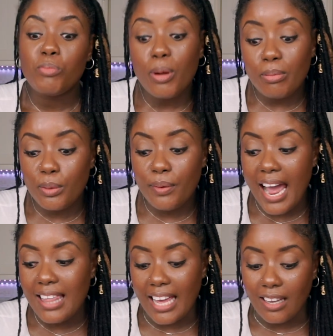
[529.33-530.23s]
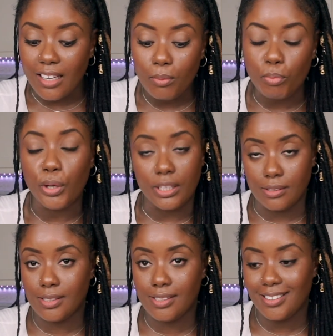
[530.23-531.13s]
Probably why I like it, but
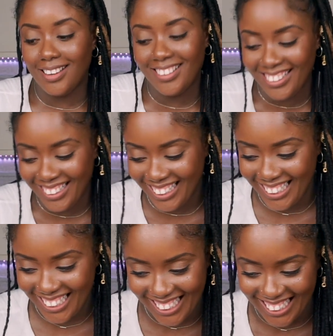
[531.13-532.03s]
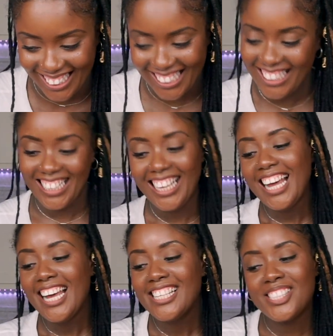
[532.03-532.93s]

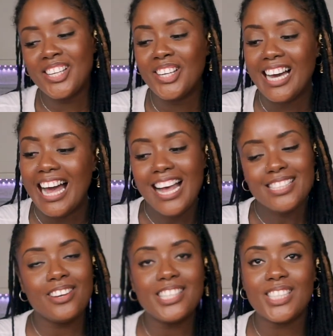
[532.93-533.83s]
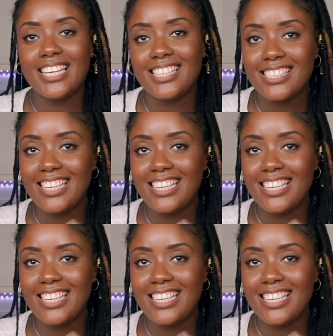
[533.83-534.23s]
so I try not to